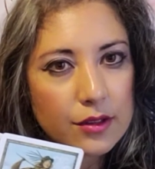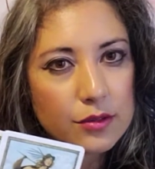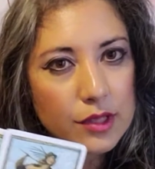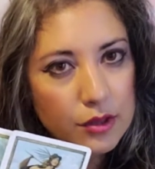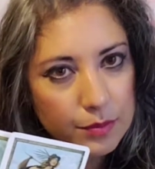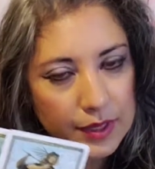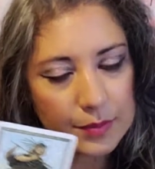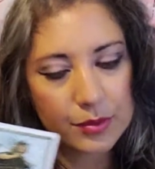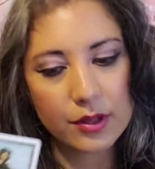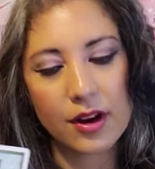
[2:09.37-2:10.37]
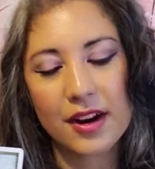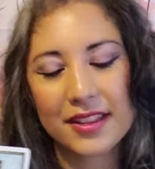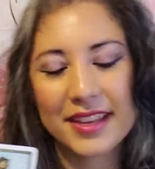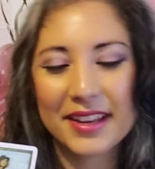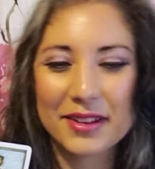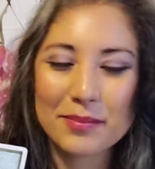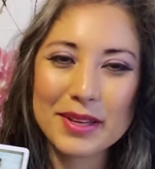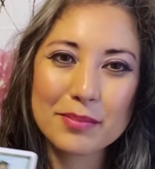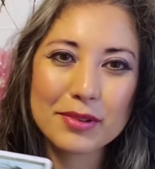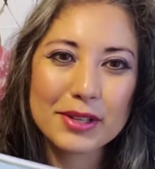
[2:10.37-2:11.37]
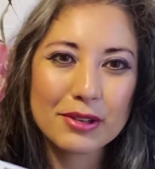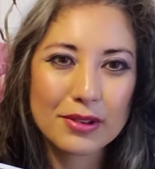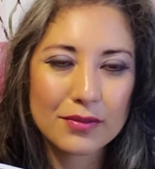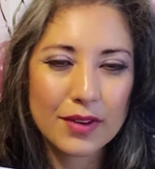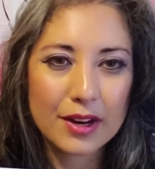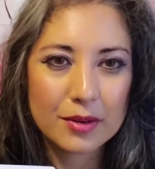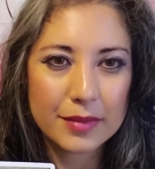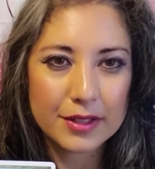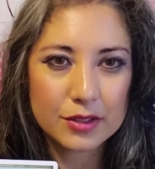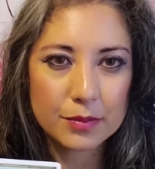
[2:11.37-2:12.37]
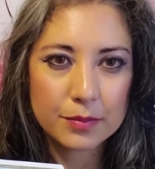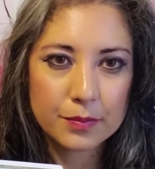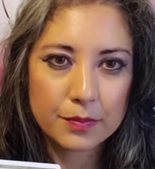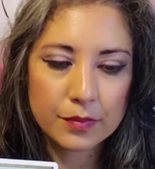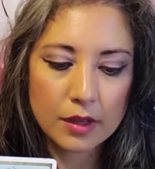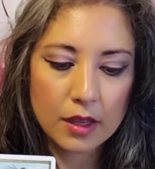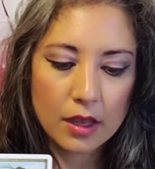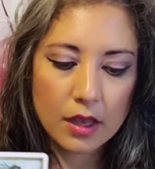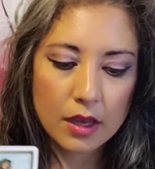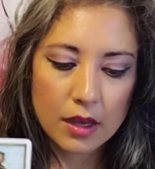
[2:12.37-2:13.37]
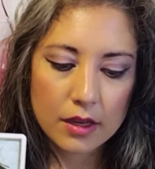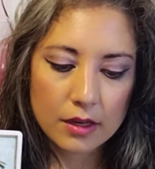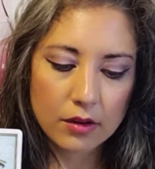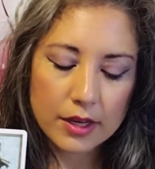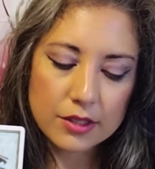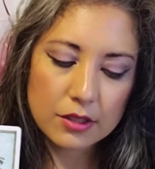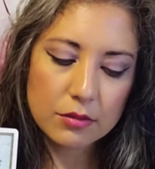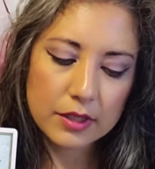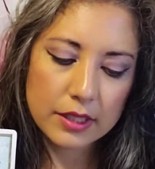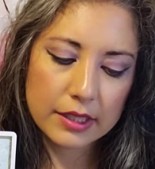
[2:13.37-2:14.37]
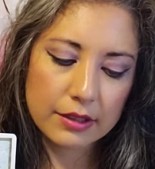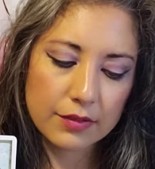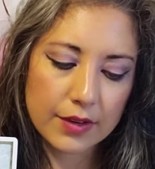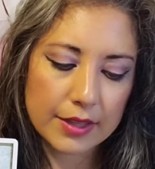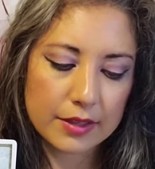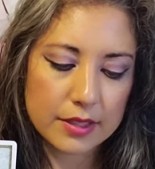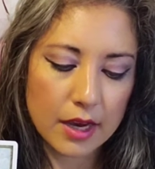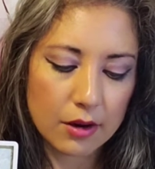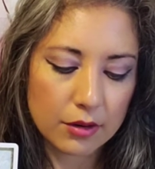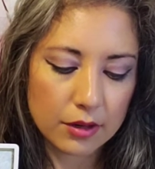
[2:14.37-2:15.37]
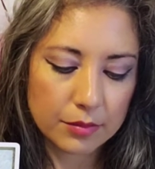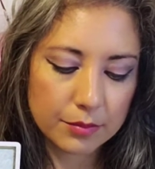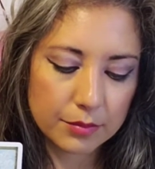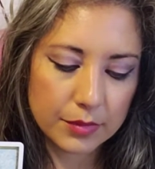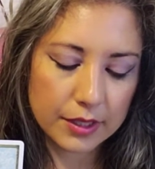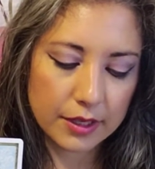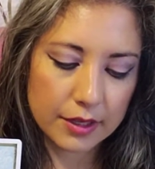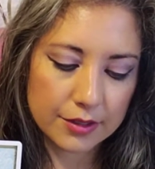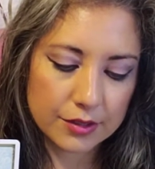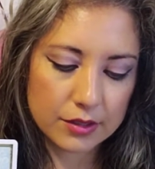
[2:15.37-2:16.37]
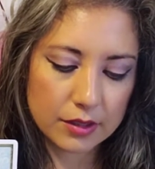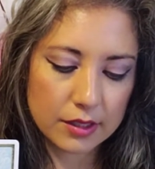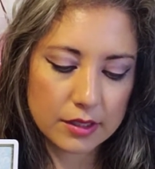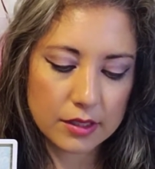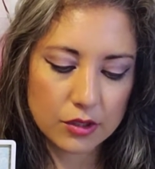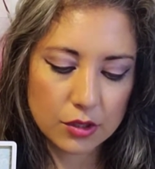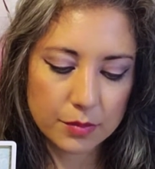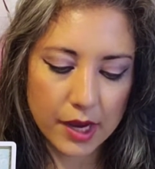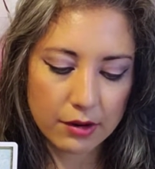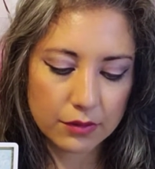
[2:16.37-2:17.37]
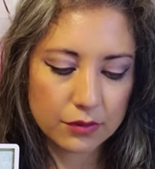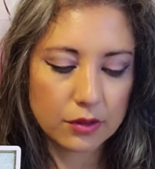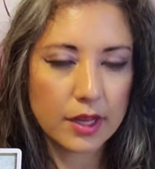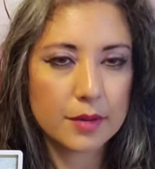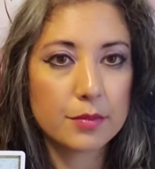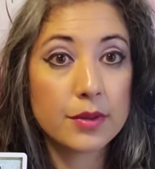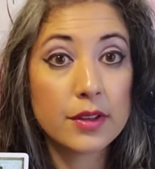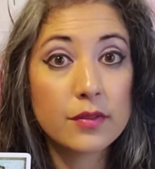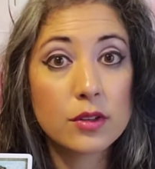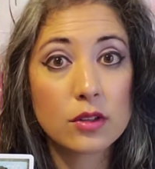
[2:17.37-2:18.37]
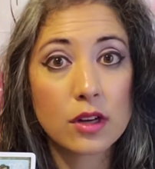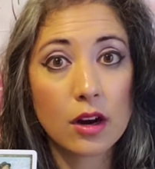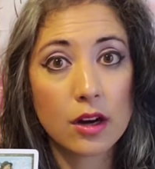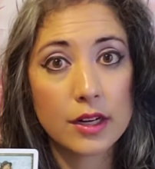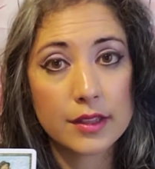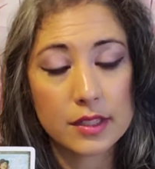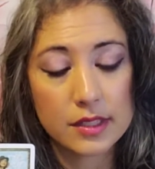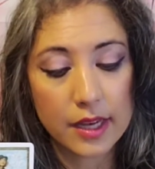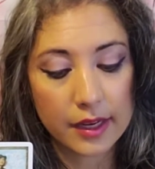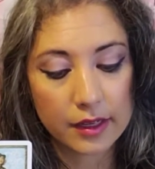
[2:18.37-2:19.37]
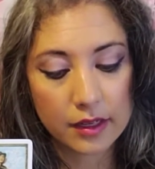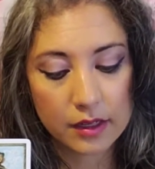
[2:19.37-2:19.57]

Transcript: Those other people are the other people in your environment. Now I do want to clarify the tower because it's such a powerful and pivotal card in the deck.